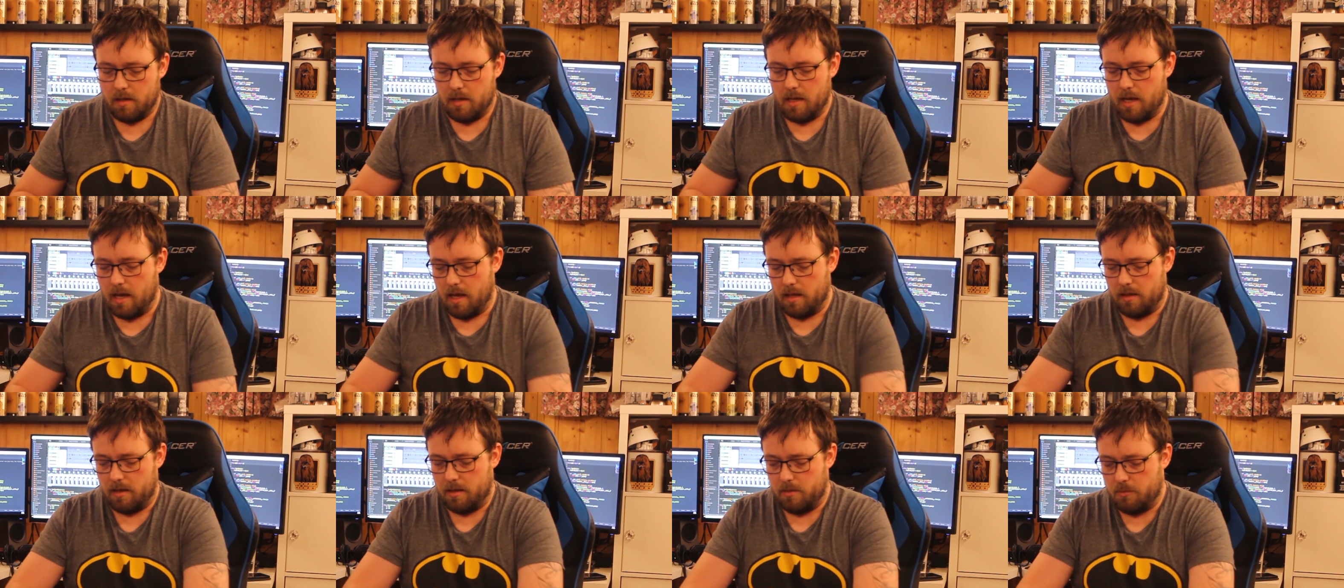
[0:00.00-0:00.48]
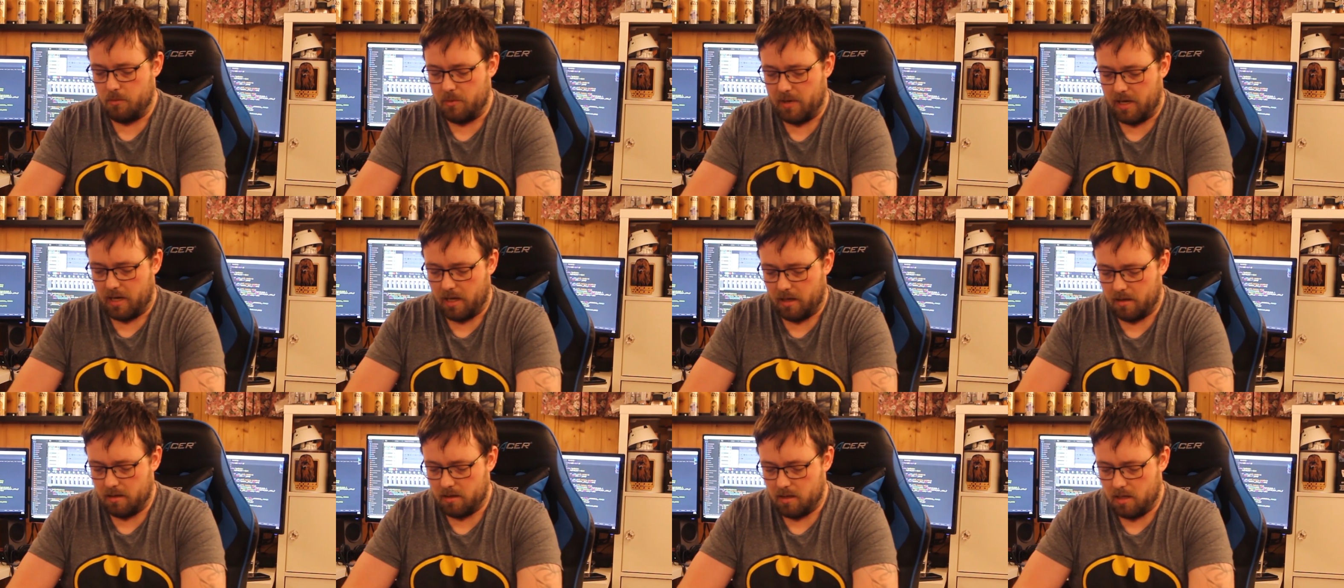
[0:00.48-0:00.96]
and we
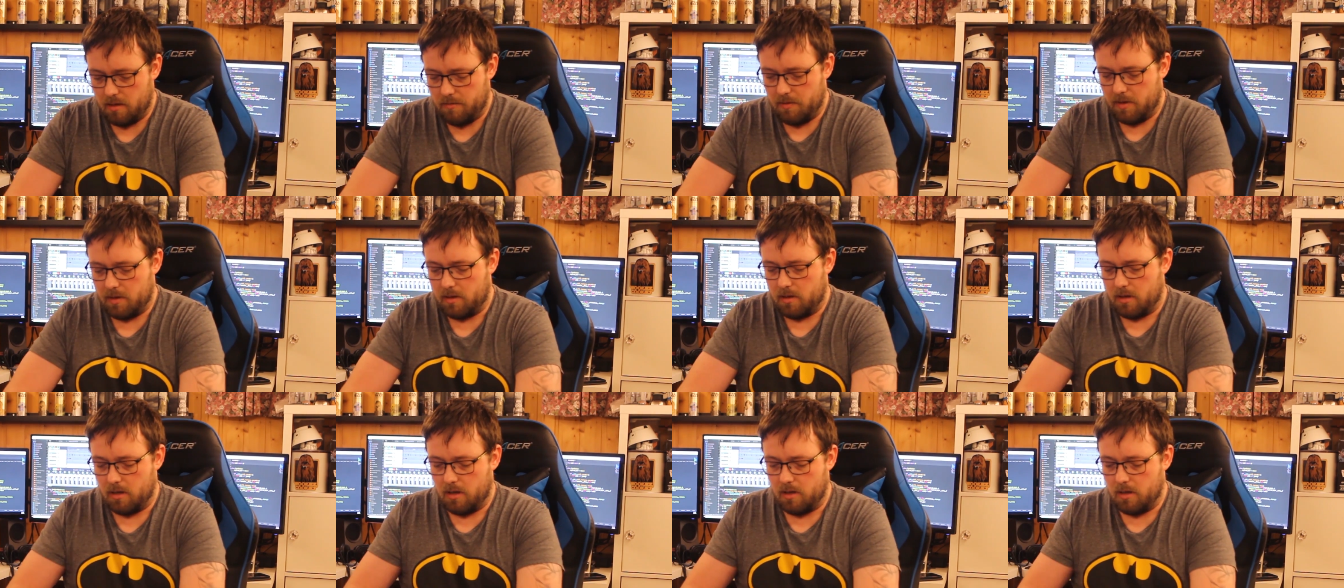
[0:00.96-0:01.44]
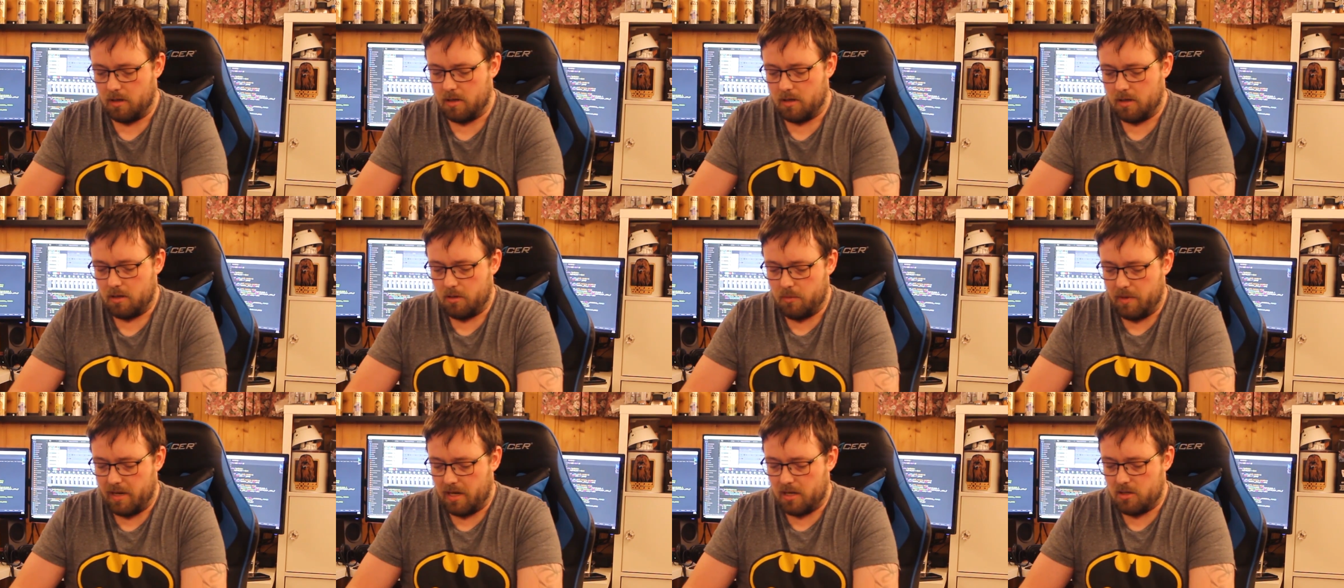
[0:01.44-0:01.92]
can give it a
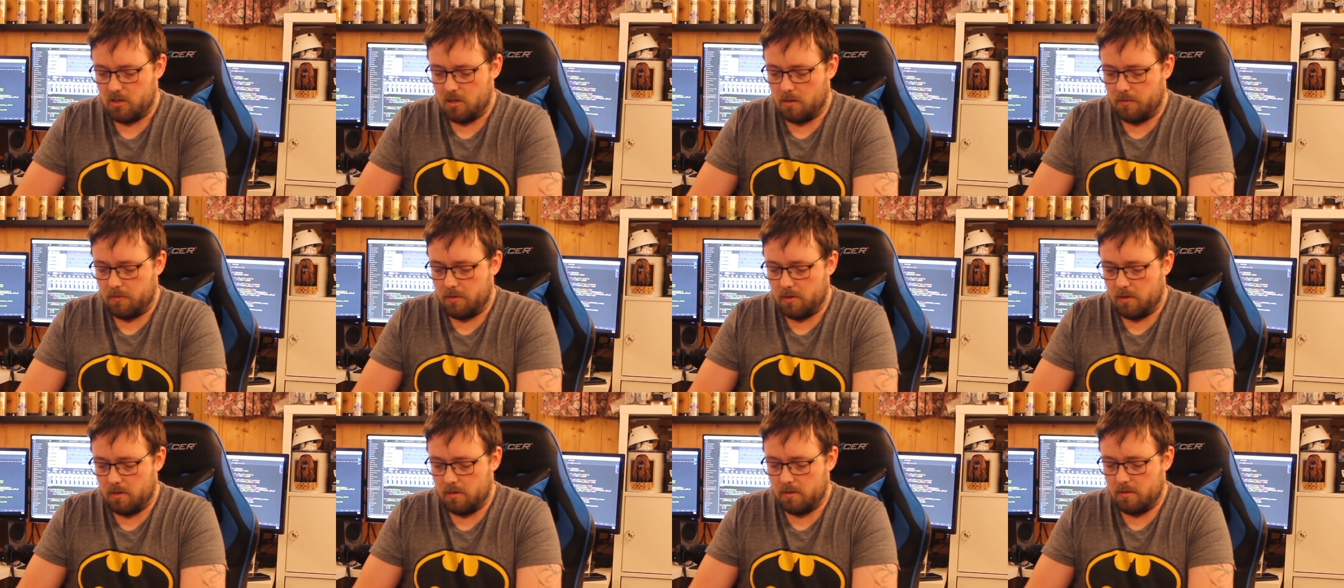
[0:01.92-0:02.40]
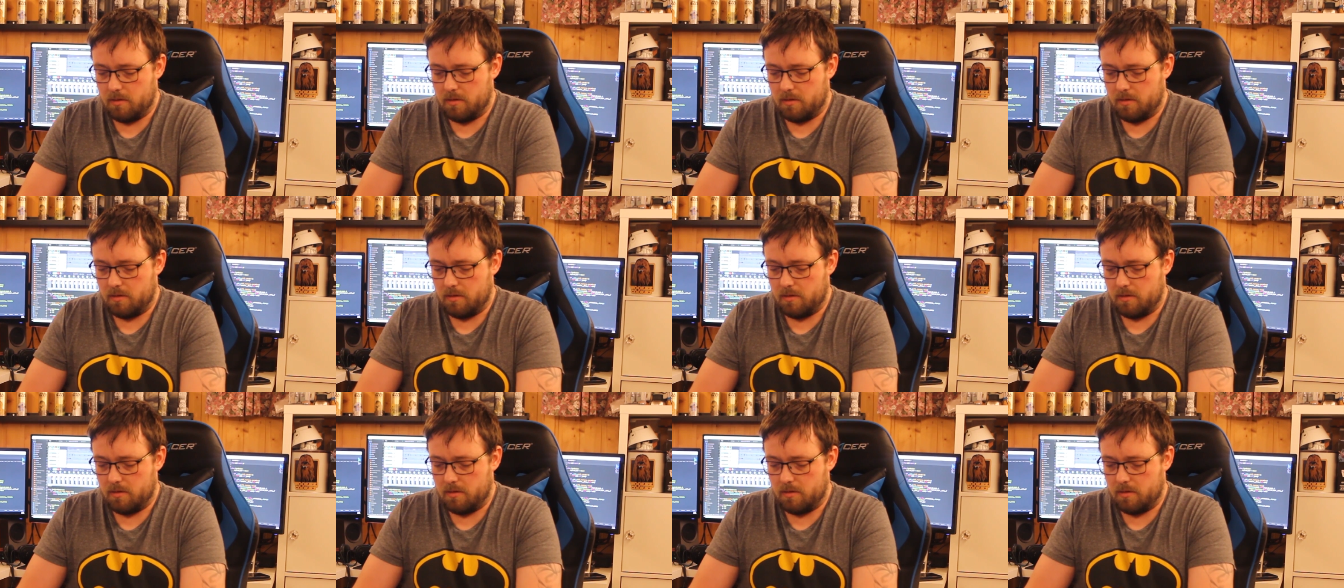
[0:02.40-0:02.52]
quick shuffle,